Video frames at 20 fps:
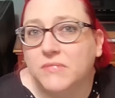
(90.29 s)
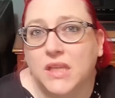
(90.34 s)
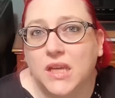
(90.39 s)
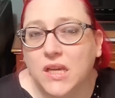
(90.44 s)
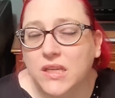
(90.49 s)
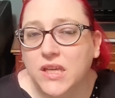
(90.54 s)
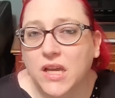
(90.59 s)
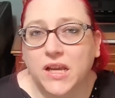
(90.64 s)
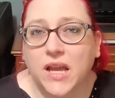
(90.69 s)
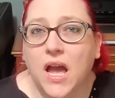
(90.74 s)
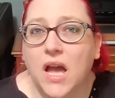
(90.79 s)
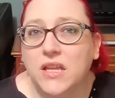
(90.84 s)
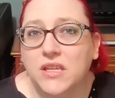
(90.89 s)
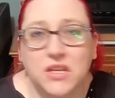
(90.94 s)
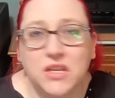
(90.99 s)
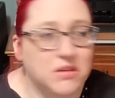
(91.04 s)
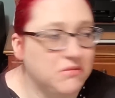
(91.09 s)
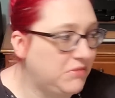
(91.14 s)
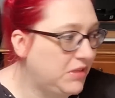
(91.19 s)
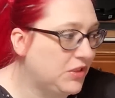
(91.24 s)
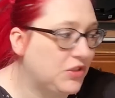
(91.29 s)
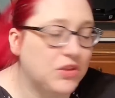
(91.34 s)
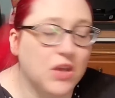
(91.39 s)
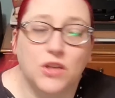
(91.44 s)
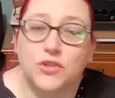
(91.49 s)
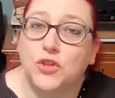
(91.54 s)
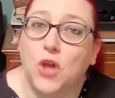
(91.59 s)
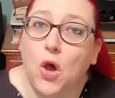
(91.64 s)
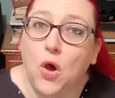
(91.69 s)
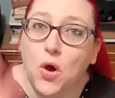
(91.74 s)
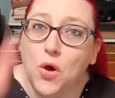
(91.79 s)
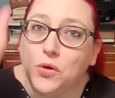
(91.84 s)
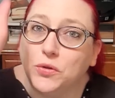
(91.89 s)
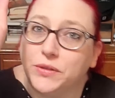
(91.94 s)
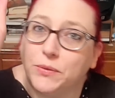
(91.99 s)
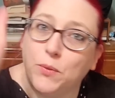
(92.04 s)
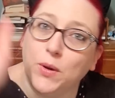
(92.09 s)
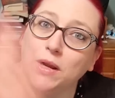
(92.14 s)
You sold.